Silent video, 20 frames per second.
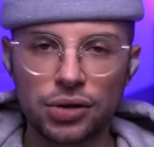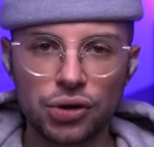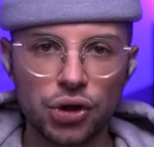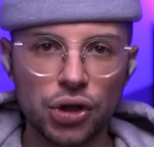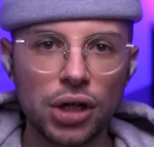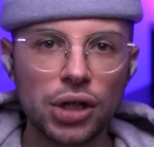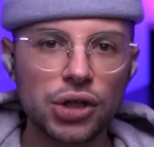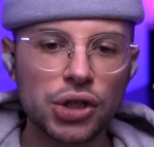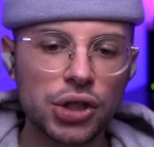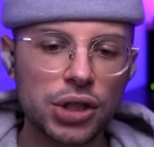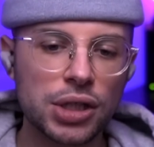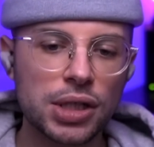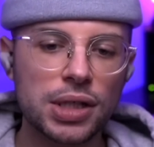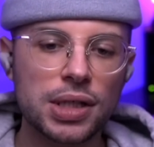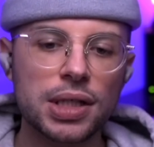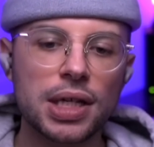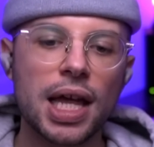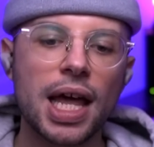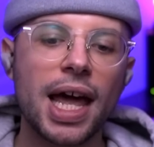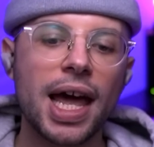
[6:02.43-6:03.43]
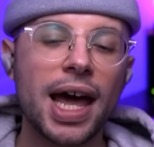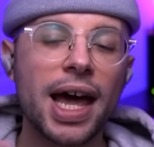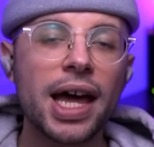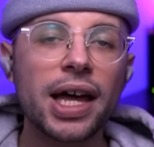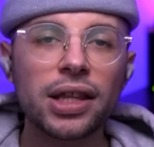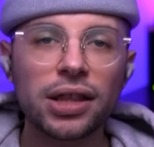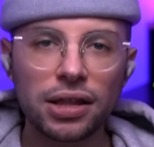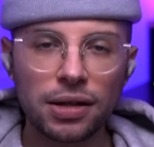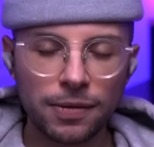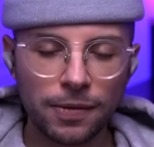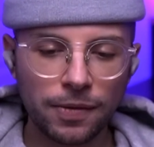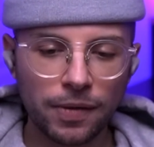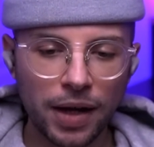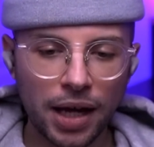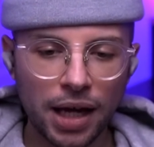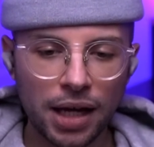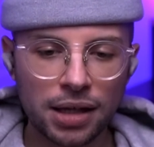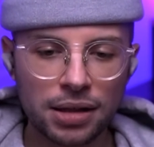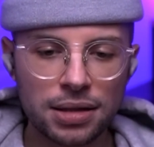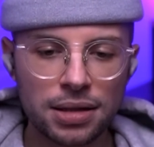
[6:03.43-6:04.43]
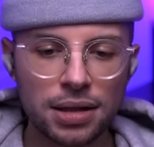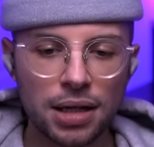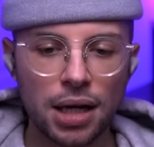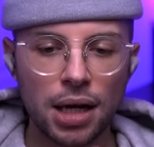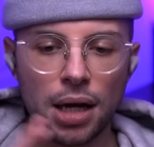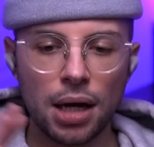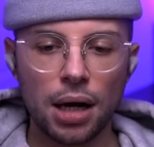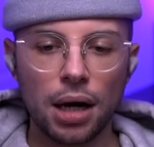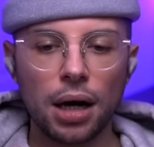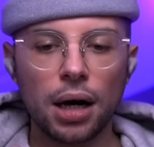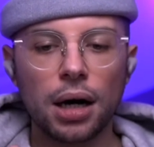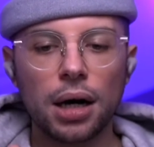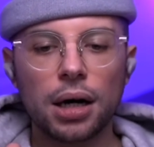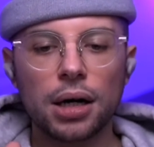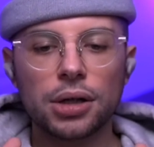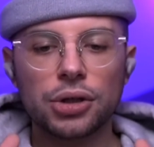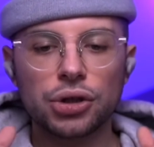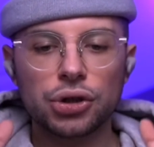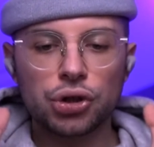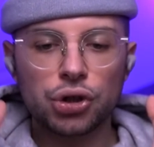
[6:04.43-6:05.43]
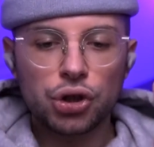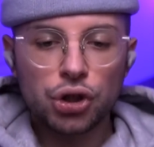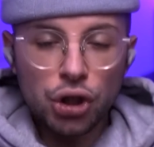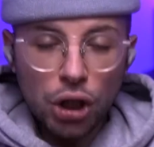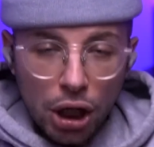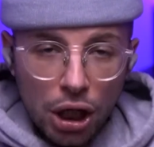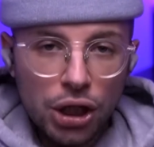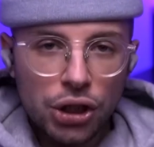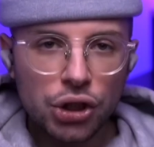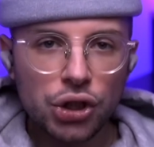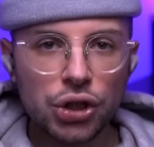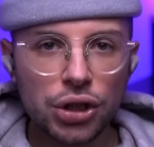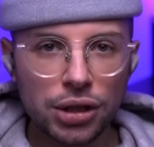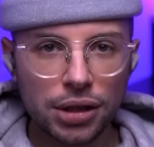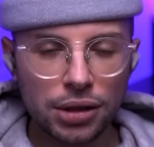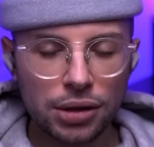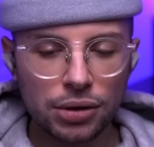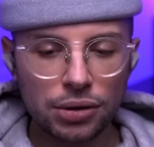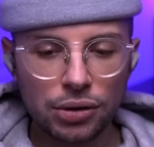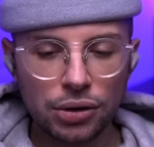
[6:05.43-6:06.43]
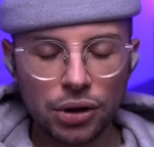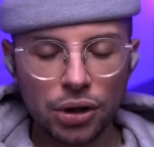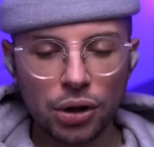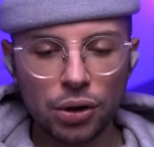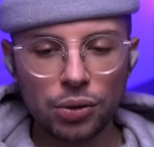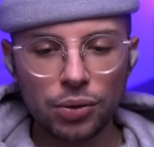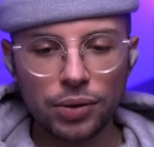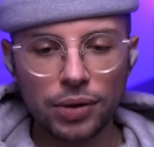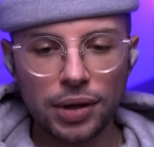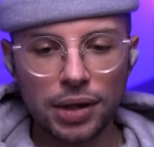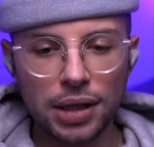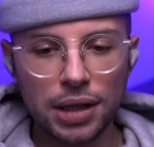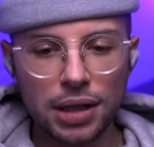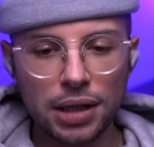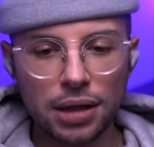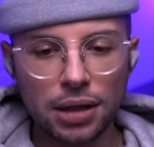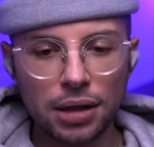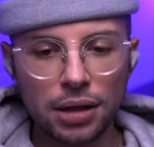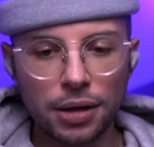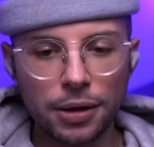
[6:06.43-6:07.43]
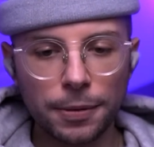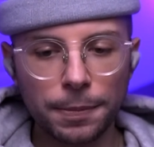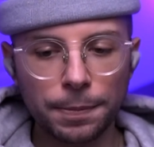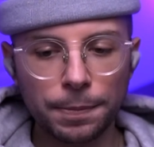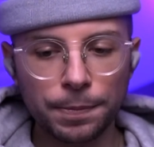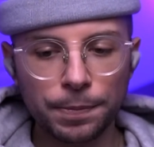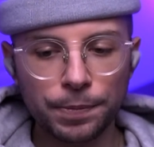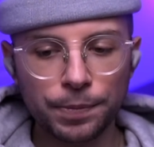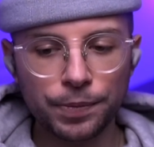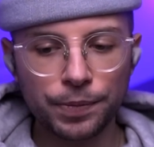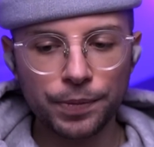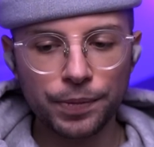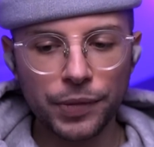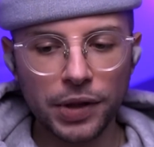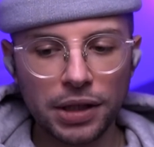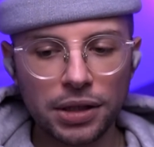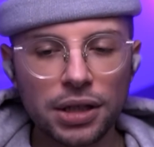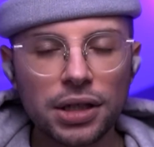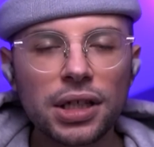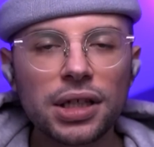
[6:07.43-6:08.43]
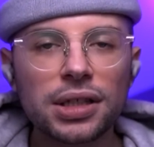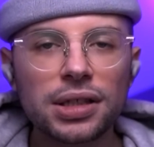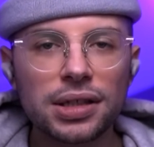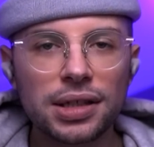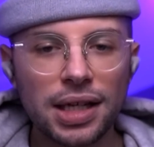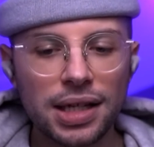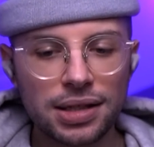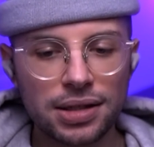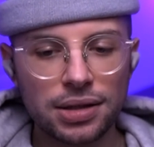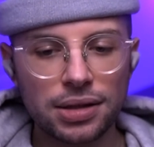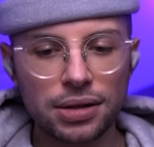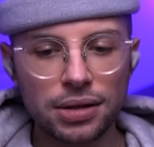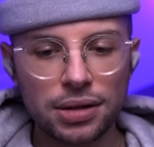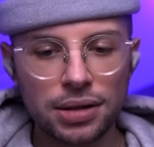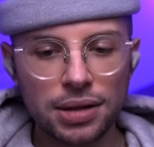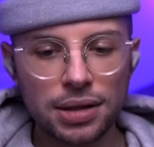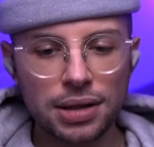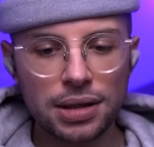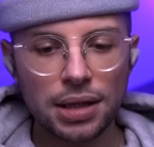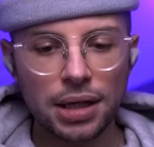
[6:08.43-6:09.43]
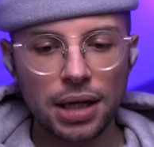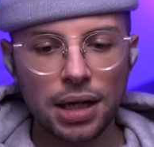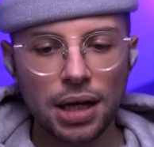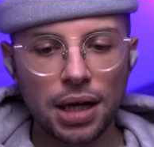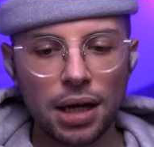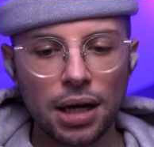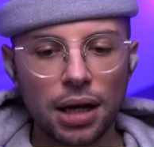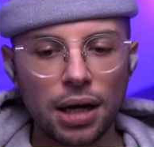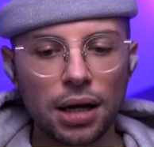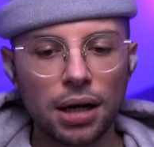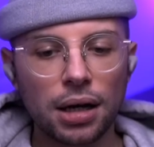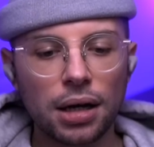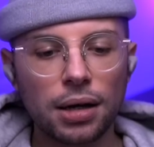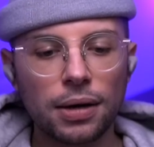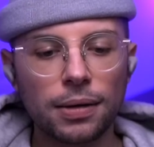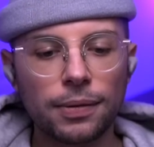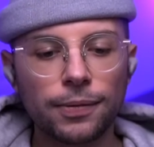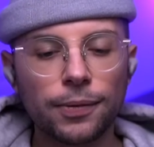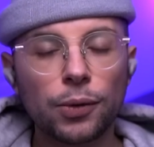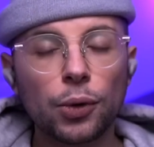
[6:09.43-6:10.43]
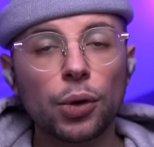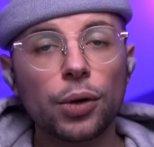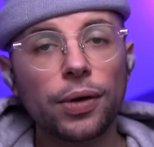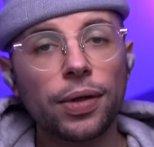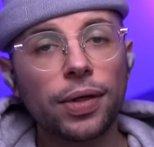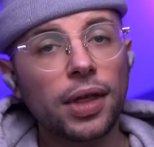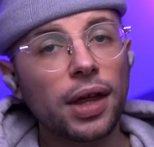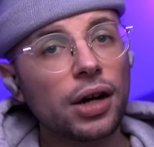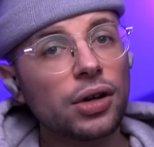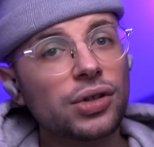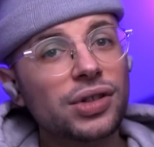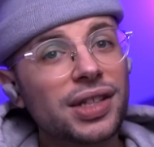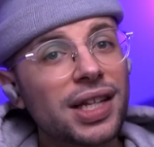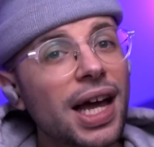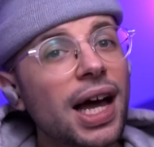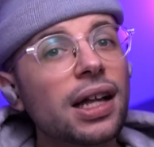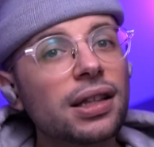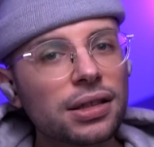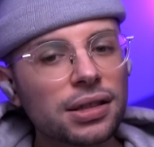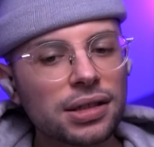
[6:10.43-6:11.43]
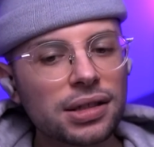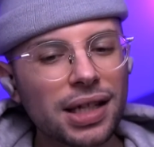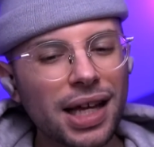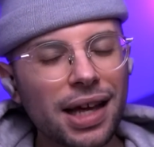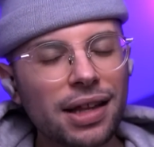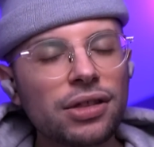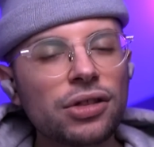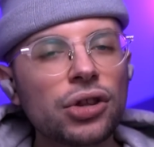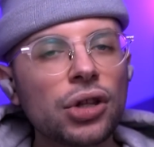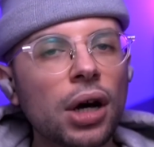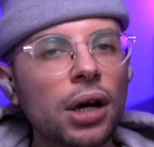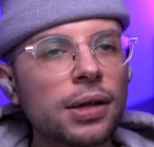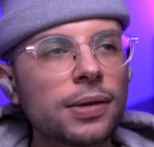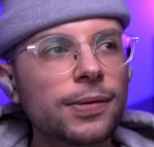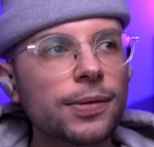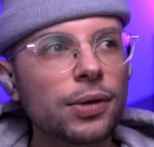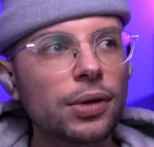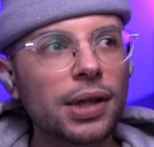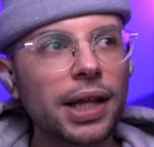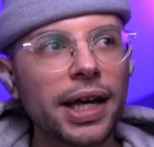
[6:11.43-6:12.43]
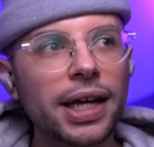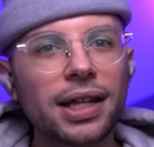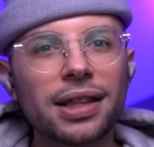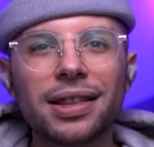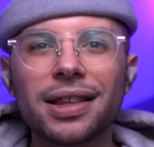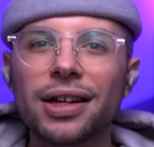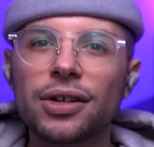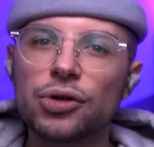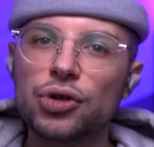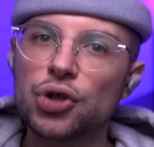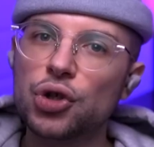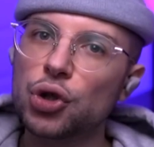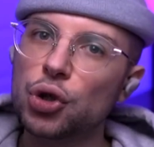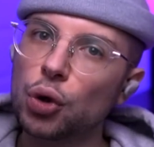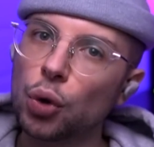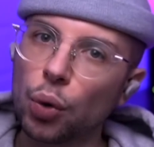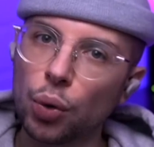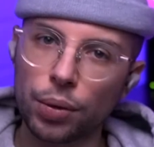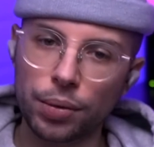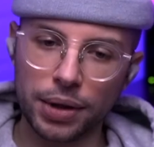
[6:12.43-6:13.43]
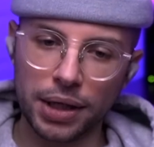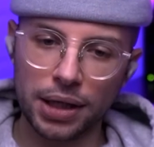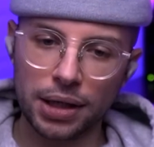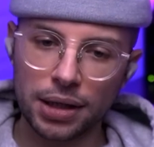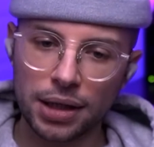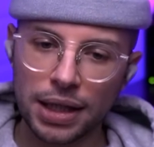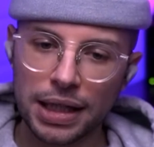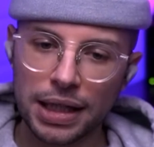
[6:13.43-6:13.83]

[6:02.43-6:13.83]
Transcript: judges and the fans judge, you know, the contestants for their talent and not for like their story.